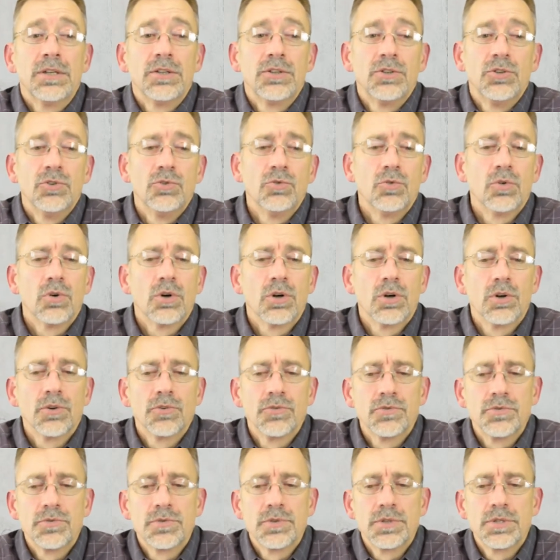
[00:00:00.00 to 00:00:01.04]
you are
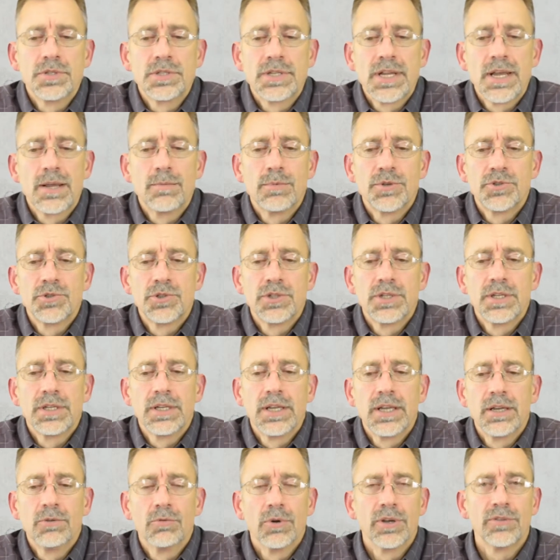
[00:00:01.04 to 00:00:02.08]
establishing
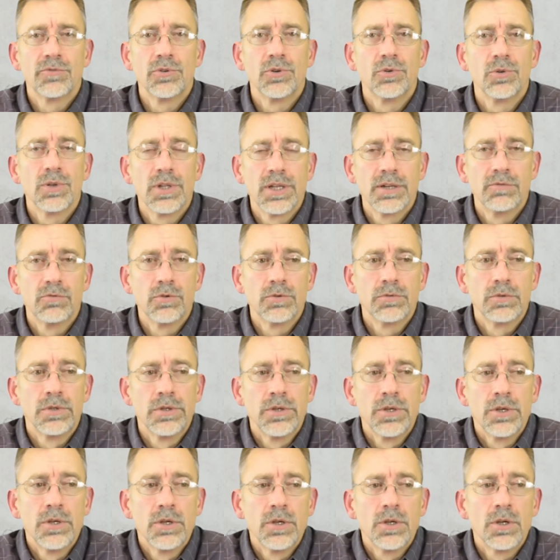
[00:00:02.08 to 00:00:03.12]
a revenue level
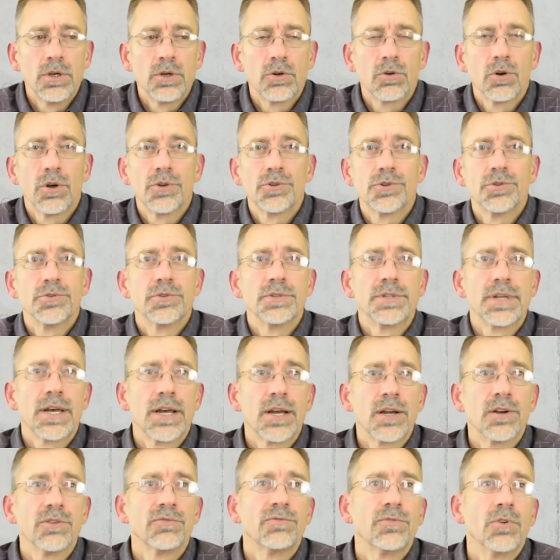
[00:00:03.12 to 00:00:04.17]
across your
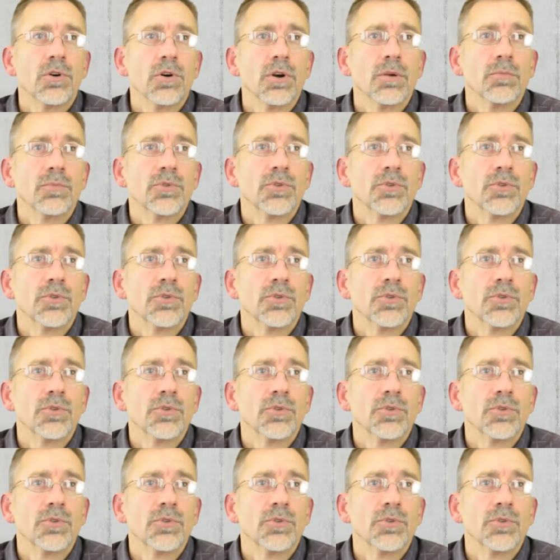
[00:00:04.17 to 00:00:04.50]
entire farm.